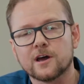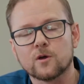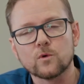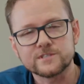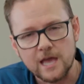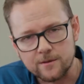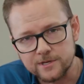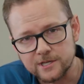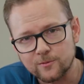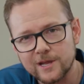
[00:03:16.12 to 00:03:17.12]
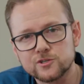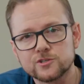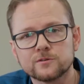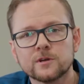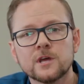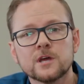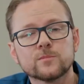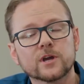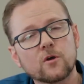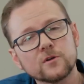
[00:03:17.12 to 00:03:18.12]
what's happening around you.
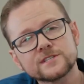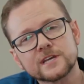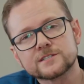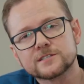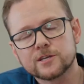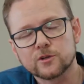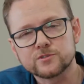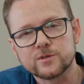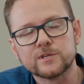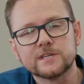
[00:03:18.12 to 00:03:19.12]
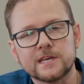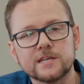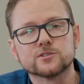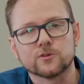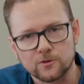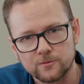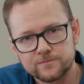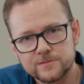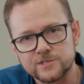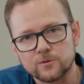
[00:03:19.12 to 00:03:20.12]
But context can also be internal.
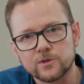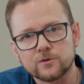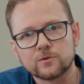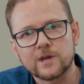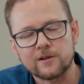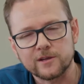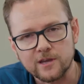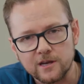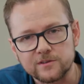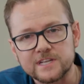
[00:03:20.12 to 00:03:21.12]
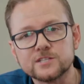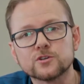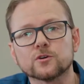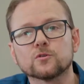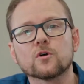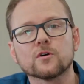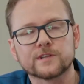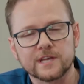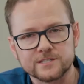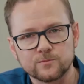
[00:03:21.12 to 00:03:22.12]
So we all carry kind of an internal
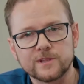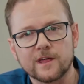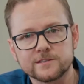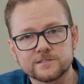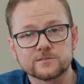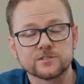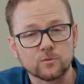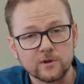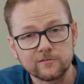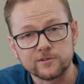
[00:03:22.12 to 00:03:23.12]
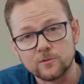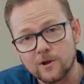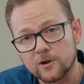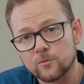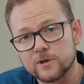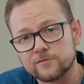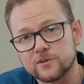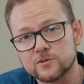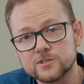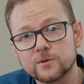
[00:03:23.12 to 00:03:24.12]
context with us. So wherever you are and whatever
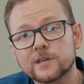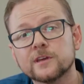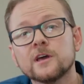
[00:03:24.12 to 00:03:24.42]
you're doing,